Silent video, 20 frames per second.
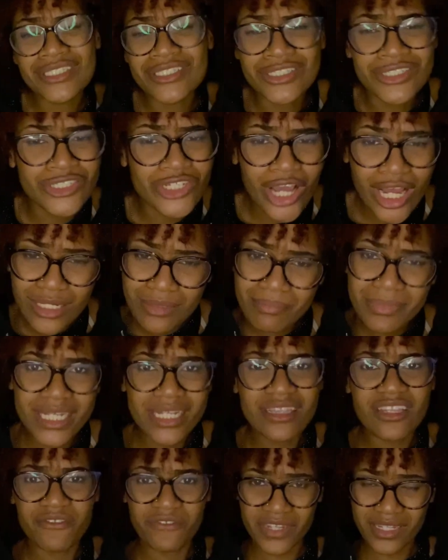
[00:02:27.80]
done being
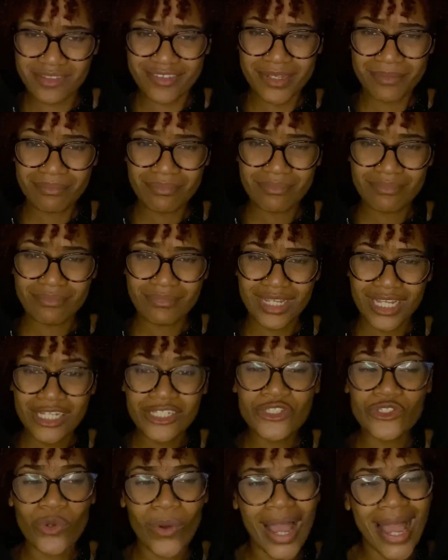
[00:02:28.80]
the victim,
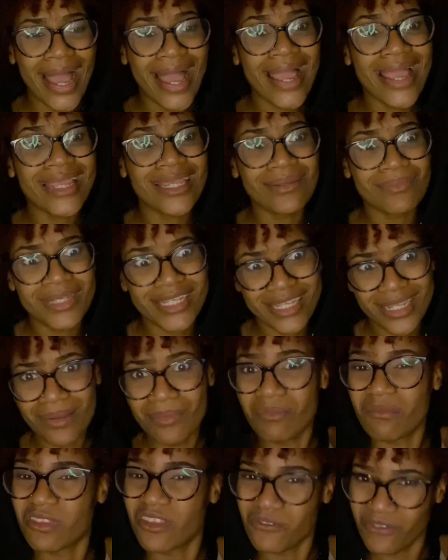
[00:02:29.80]
so I
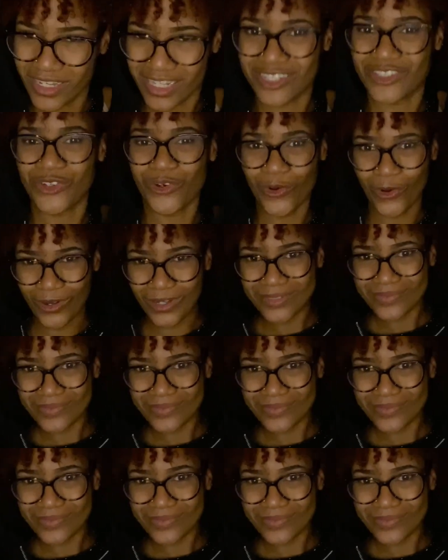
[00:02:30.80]
became the victor.